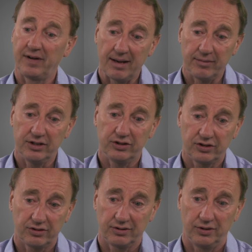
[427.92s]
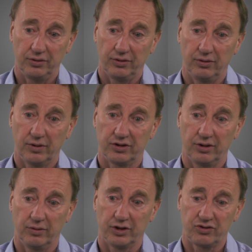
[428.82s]
families
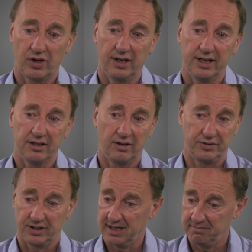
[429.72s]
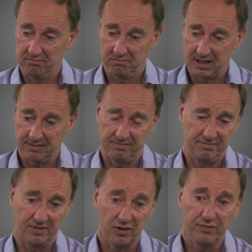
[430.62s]
who are struggling after their
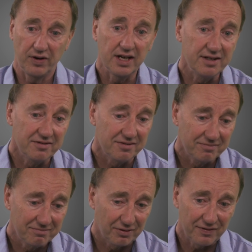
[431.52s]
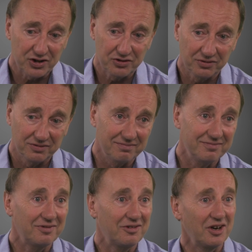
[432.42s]
you know, fine professional
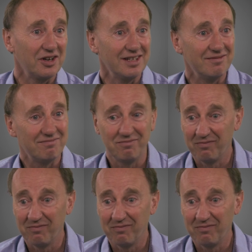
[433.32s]
cricketing